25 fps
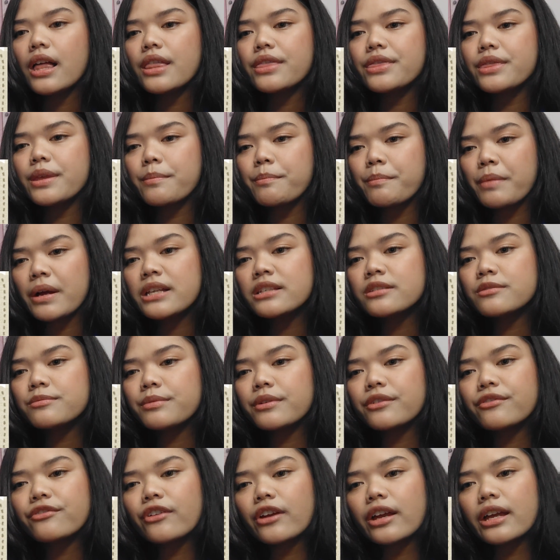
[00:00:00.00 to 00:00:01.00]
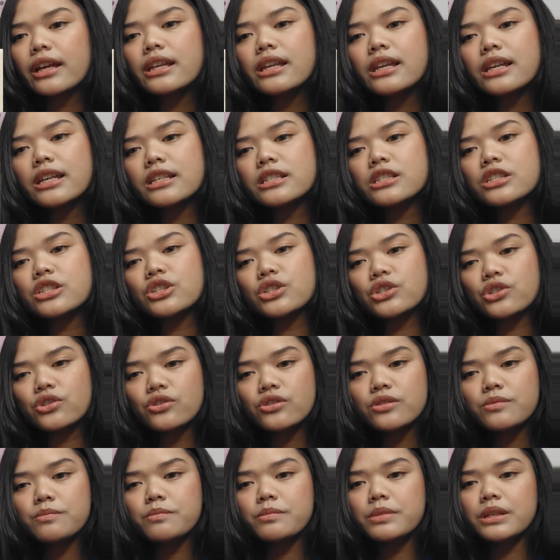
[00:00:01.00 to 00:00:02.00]
The past perfect is
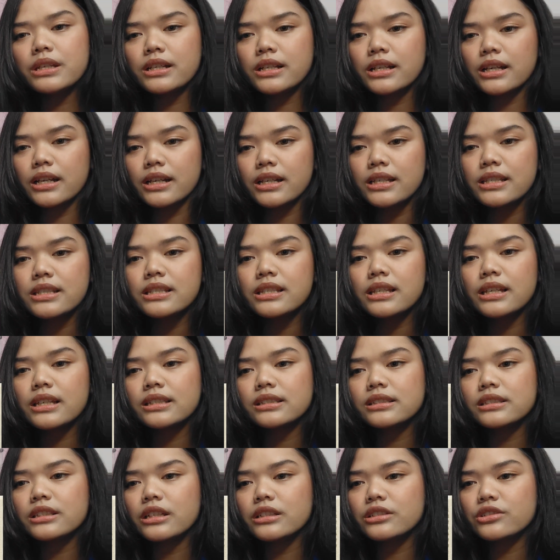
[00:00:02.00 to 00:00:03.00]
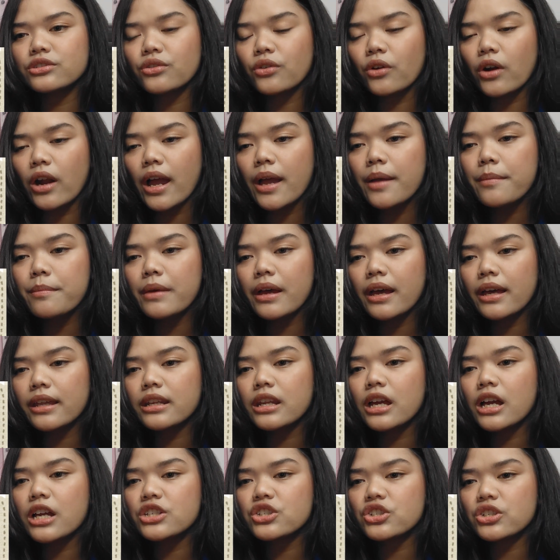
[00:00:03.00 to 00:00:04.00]
used because it describes an
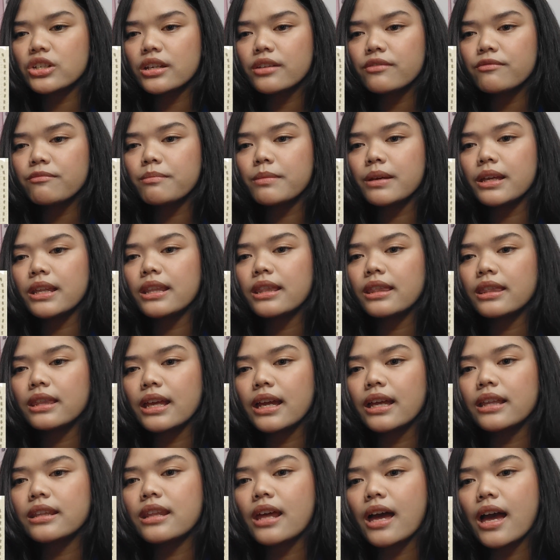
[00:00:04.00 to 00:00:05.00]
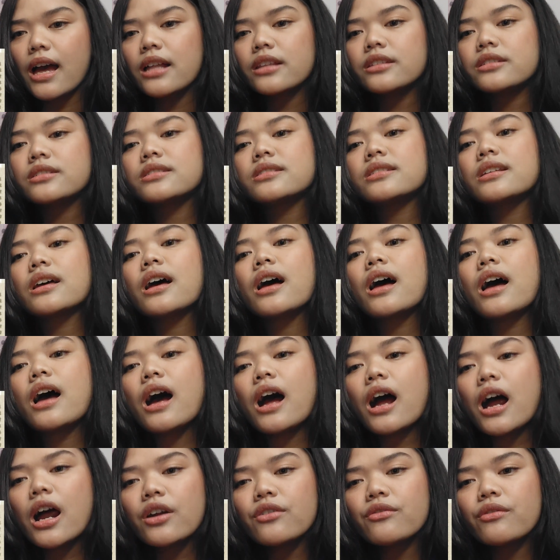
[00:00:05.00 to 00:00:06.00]
achievement that has
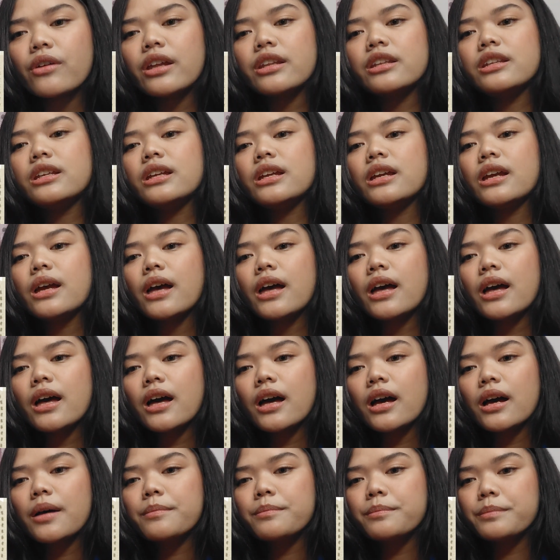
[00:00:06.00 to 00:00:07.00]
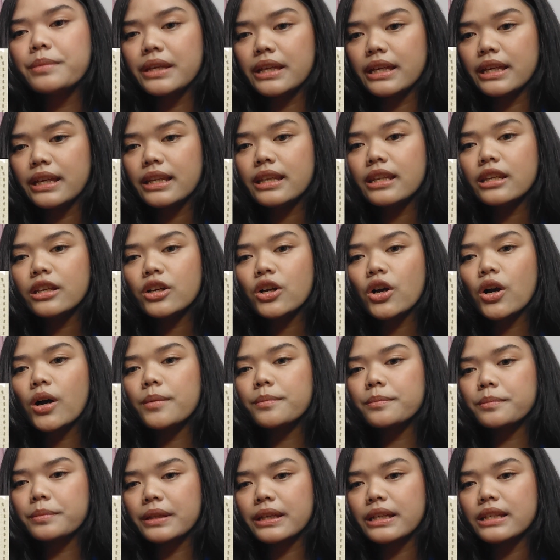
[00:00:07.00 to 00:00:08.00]
already been
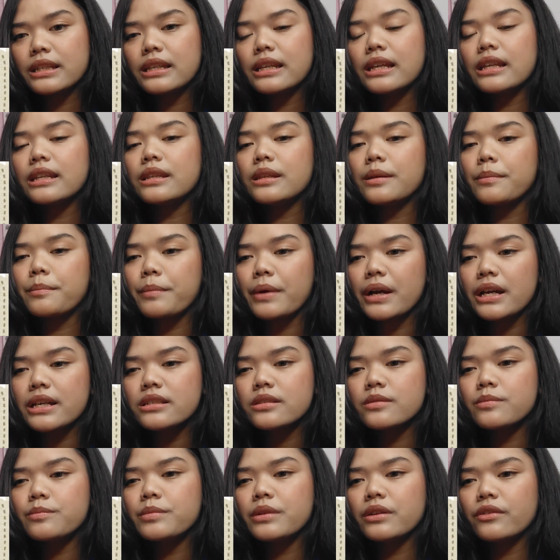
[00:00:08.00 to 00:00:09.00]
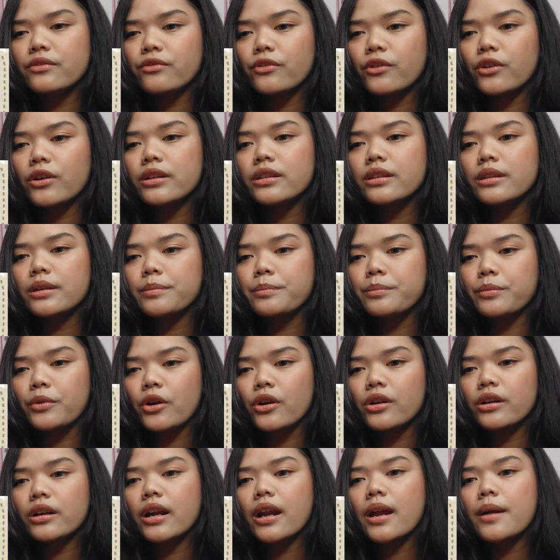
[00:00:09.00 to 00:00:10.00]
completed in the past before the
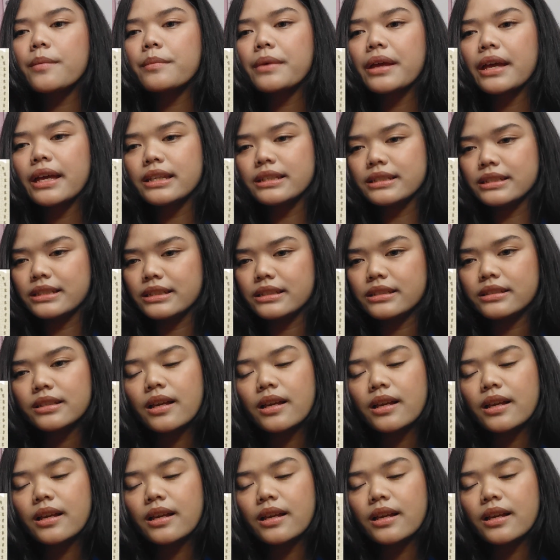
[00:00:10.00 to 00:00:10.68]
program ended.